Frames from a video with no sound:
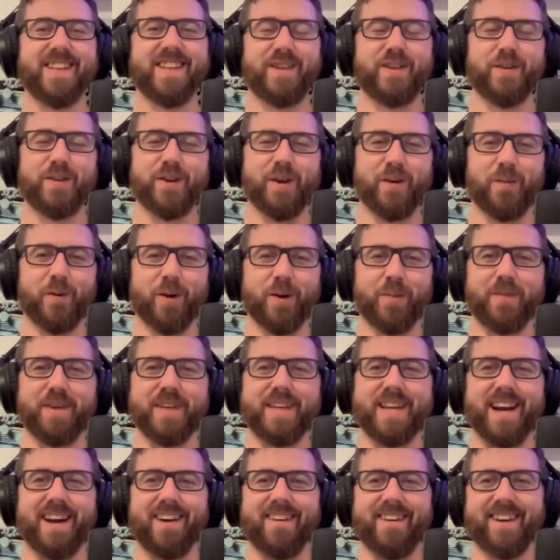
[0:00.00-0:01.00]
that I'm going to have
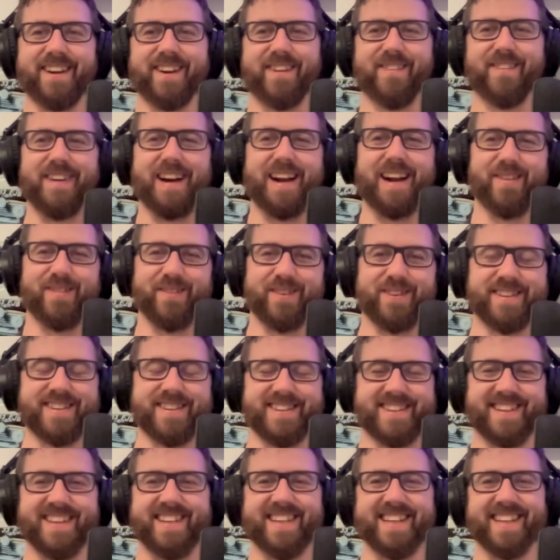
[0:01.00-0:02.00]
within ten around. minutes
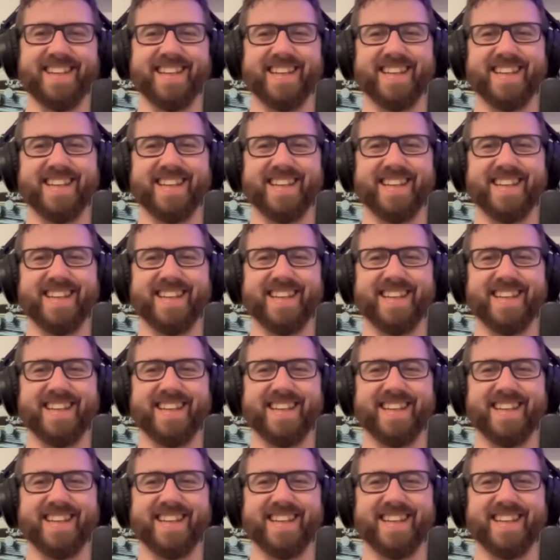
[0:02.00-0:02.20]
of being